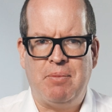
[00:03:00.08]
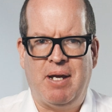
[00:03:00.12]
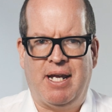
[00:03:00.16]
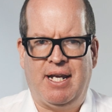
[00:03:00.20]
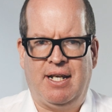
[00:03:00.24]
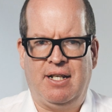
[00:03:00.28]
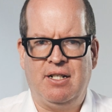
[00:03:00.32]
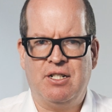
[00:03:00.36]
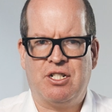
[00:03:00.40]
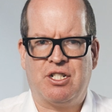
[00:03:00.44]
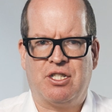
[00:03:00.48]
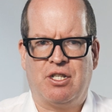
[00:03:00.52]

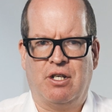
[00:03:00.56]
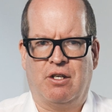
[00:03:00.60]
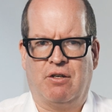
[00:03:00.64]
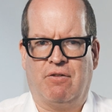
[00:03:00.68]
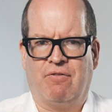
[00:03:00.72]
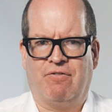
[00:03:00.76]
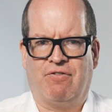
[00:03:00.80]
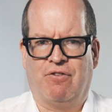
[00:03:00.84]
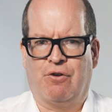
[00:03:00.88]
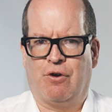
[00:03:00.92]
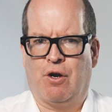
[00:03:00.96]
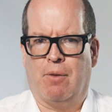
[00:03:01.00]
means that
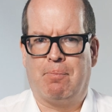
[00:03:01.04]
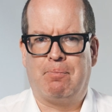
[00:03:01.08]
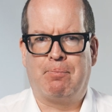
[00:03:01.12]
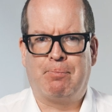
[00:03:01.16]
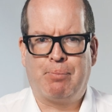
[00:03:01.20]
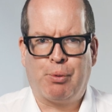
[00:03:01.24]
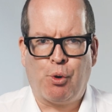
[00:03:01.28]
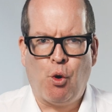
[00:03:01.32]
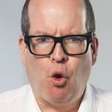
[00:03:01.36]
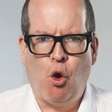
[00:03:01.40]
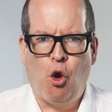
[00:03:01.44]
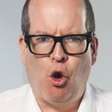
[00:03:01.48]
for a
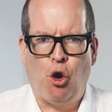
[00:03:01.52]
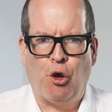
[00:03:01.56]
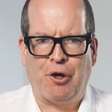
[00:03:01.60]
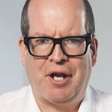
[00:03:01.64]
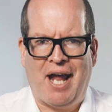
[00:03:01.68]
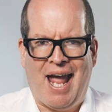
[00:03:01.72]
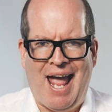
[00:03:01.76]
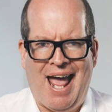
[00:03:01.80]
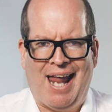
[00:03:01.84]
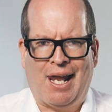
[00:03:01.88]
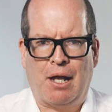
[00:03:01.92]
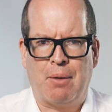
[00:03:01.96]

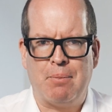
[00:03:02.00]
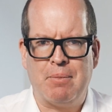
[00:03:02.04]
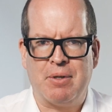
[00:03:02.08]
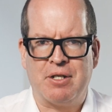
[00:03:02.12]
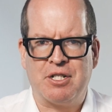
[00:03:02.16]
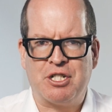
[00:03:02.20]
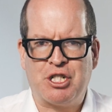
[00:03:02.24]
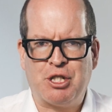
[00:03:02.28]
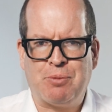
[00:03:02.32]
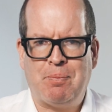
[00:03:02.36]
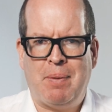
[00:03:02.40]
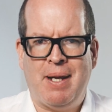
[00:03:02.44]
broad
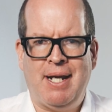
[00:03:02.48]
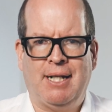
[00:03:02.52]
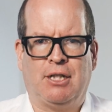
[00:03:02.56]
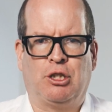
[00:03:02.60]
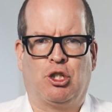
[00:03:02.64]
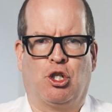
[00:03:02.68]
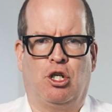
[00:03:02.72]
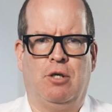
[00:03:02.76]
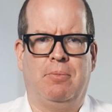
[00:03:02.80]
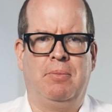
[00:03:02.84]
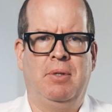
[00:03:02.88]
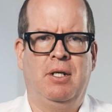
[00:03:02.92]
element
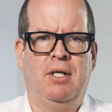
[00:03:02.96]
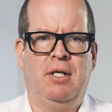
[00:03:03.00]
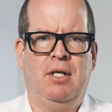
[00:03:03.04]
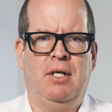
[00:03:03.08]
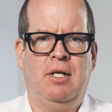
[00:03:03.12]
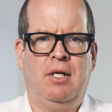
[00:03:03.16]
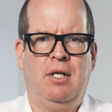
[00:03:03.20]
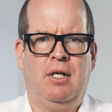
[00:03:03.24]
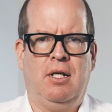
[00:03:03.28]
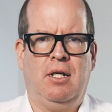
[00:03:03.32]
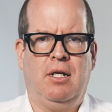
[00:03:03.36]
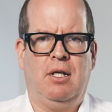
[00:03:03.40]
spectrum,
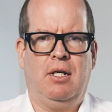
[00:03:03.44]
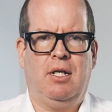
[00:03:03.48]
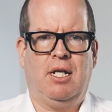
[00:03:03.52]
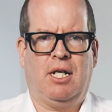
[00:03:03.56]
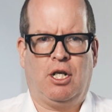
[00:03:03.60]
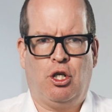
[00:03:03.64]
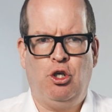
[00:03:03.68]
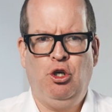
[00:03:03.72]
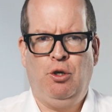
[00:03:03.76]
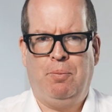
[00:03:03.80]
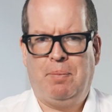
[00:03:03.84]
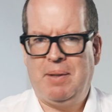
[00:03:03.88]

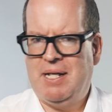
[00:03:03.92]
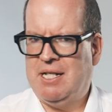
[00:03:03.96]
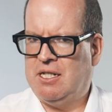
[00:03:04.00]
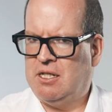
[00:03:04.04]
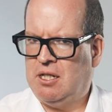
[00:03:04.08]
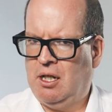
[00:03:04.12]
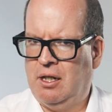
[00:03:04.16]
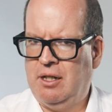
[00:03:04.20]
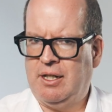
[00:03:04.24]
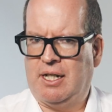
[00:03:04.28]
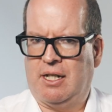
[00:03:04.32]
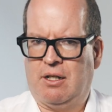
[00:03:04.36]
it could be
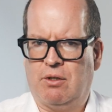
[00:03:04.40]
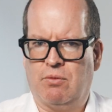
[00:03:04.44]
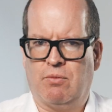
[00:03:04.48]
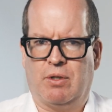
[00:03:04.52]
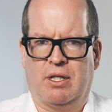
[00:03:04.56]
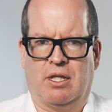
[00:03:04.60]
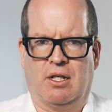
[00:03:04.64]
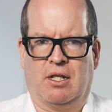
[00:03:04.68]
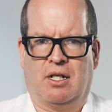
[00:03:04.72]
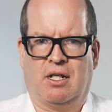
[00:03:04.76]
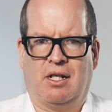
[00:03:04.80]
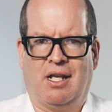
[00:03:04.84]
tight
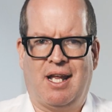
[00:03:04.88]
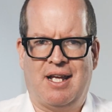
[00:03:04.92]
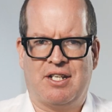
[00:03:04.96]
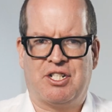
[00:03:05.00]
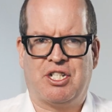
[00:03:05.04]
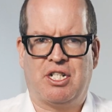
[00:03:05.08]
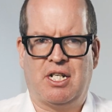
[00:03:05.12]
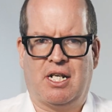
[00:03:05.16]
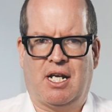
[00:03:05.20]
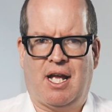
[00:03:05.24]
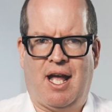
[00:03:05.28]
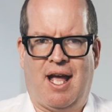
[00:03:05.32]
with a
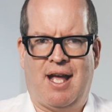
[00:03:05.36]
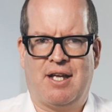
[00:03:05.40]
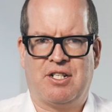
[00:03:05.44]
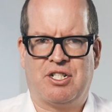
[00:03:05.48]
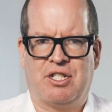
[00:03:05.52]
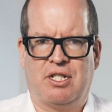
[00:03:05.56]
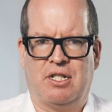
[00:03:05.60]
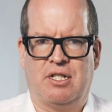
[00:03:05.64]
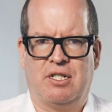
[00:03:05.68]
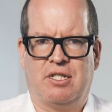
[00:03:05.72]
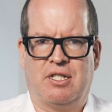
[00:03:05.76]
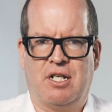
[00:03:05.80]
classic
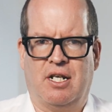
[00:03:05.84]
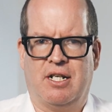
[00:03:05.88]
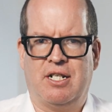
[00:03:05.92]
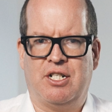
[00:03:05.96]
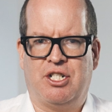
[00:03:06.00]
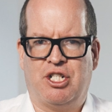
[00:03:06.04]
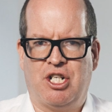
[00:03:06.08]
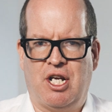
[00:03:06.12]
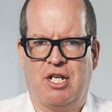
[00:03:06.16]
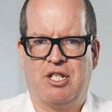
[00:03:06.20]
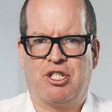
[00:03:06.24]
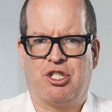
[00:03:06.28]
acid
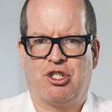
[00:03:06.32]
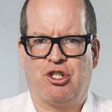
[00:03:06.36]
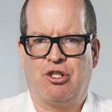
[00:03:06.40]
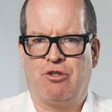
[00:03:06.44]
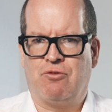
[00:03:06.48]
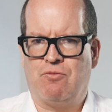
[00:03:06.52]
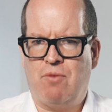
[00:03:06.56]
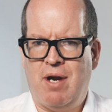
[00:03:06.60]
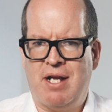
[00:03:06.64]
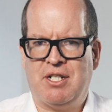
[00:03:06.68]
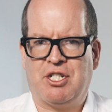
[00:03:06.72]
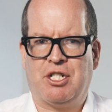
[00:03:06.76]

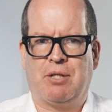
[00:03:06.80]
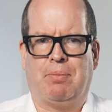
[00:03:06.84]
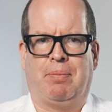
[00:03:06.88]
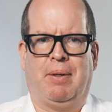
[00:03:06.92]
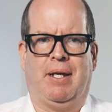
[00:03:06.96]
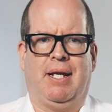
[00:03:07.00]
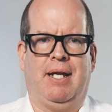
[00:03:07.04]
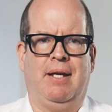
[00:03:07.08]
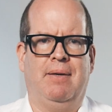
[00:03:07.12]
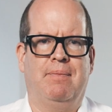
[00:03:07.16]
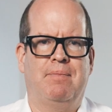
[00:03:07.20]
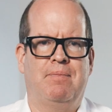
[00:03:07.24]
digestion
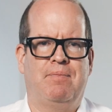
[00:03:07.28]
recipe.